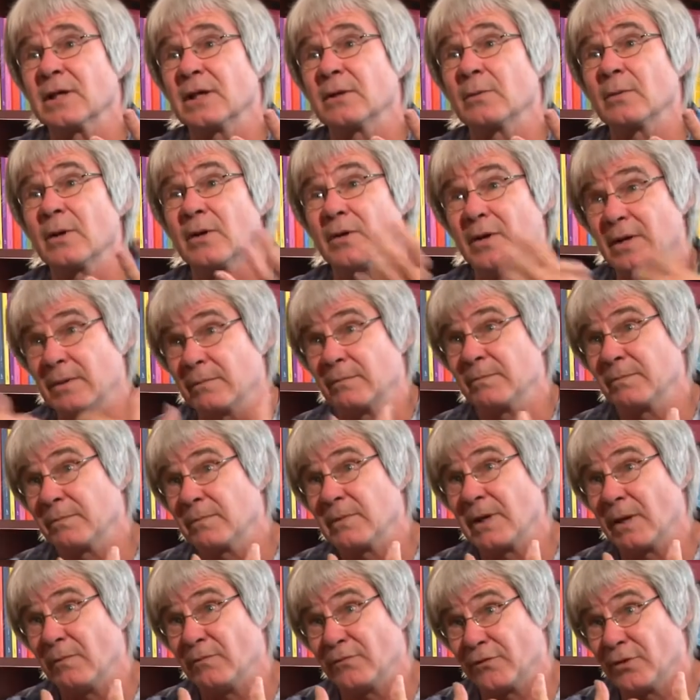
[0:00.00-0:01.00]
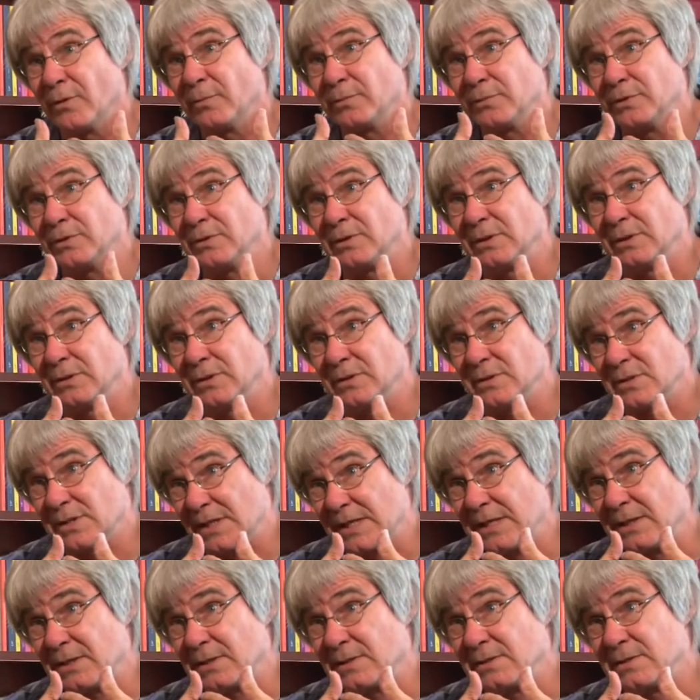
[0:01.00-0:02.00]
Like where I come from in New
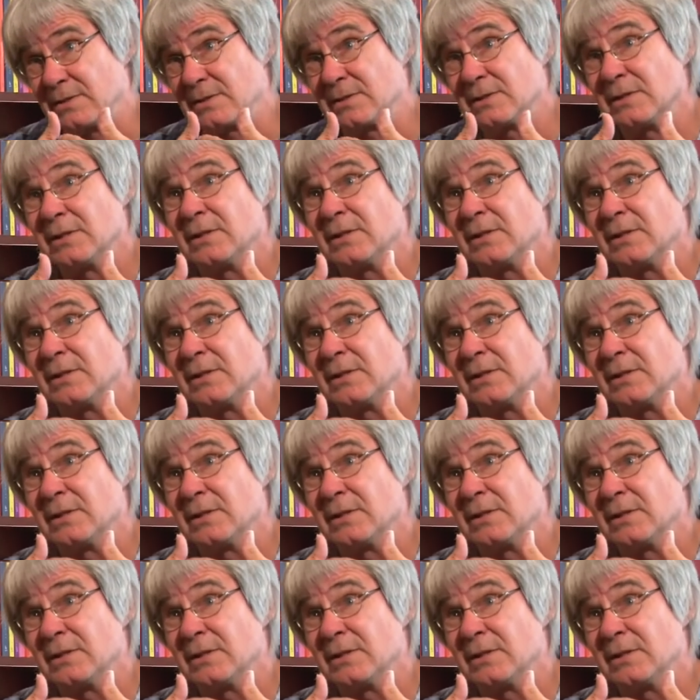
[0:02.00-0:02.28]
Zealand,